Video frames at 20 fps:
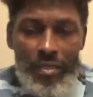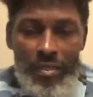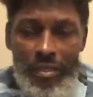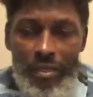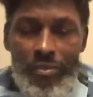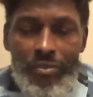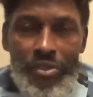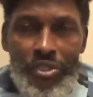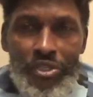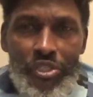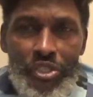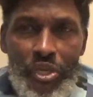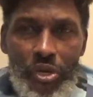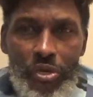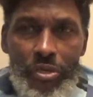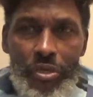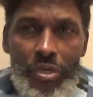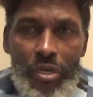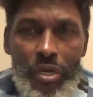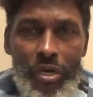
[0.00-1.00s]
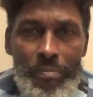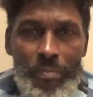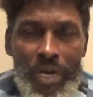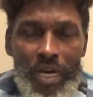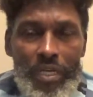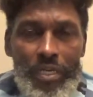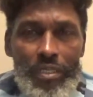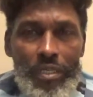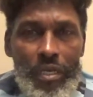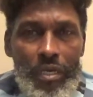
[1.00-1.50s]
I want to talk
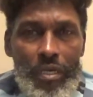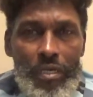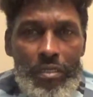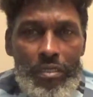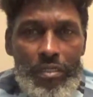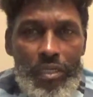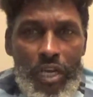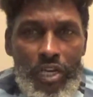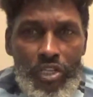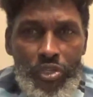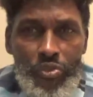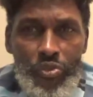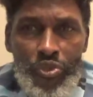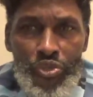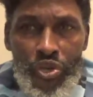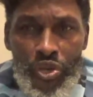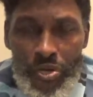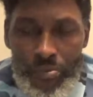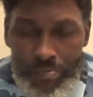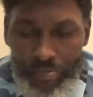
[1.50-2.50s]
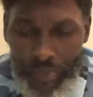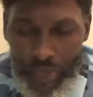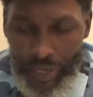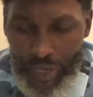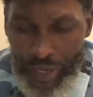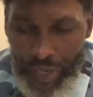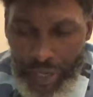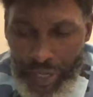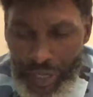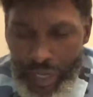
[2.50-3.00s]
about Donald Trump,
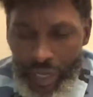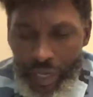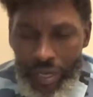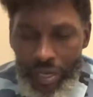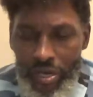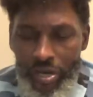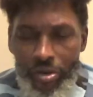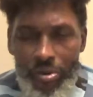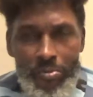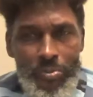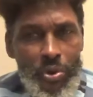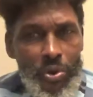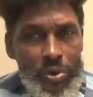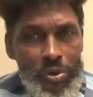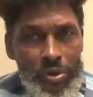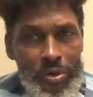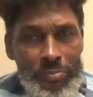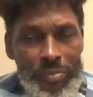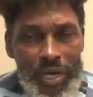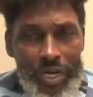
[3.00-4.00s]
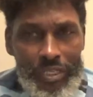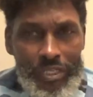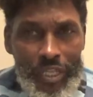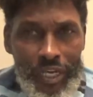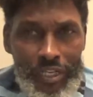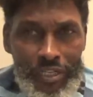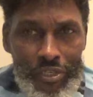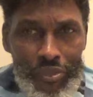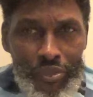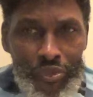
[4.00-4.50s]
more about
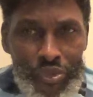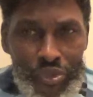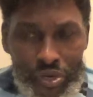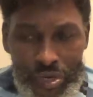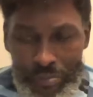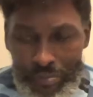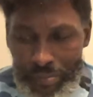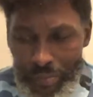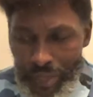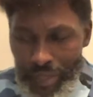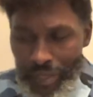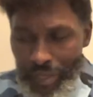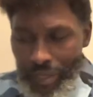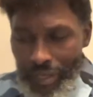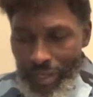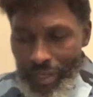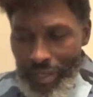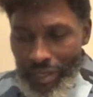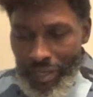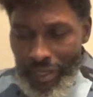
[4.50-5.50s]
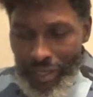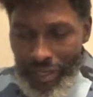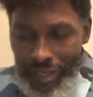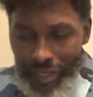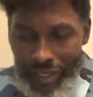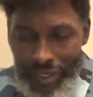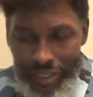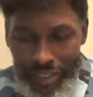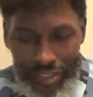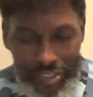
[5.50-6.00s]
Donald Trump.
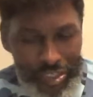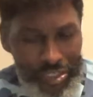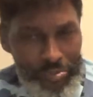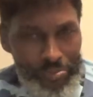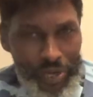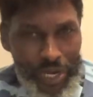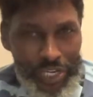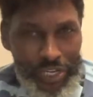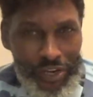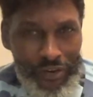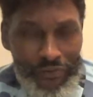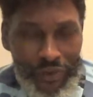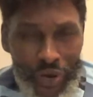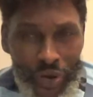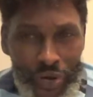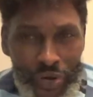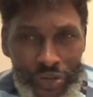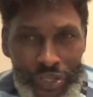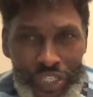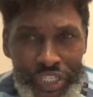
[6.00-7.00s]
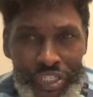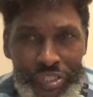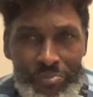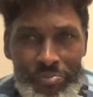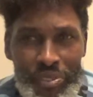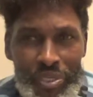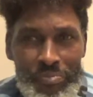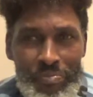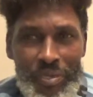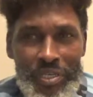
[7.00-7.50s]
In spite of all these
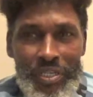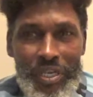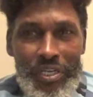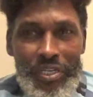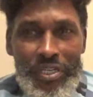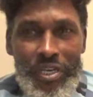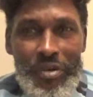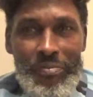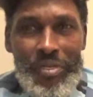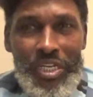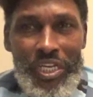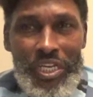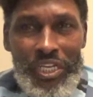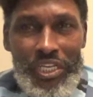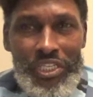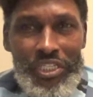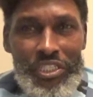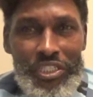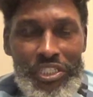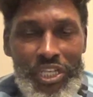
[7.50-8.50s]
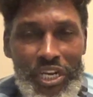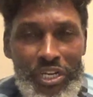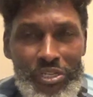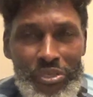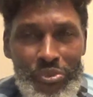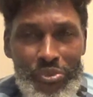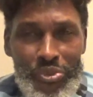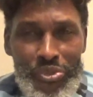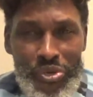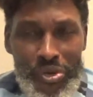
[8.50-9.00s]
people that are coming against
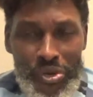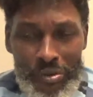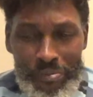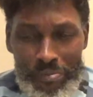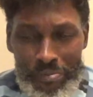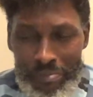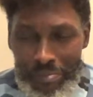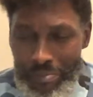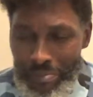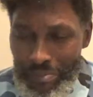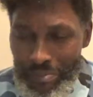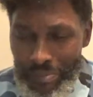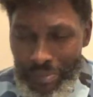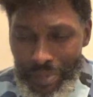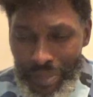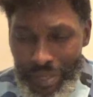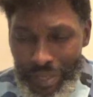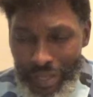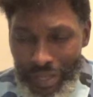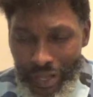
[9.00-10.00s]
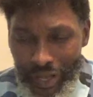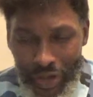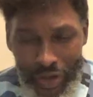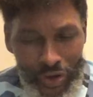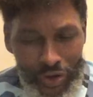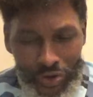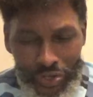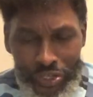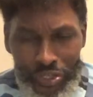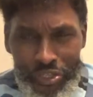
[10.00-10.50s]
Donald Trump,
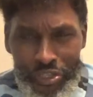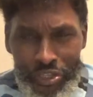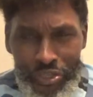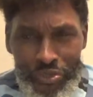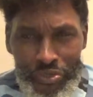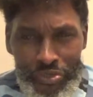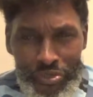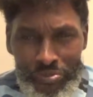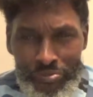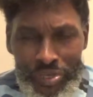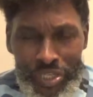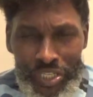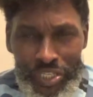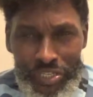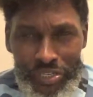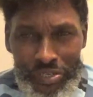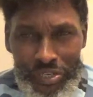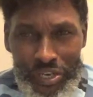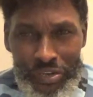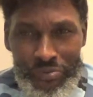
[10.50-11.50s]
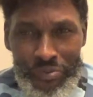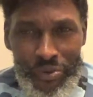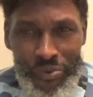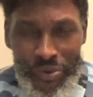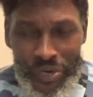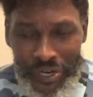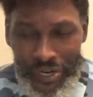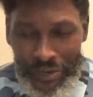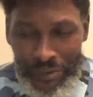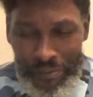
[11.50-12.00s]
all the news media
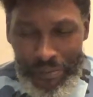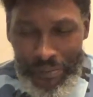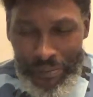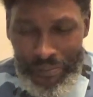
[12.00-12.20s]
everywhere,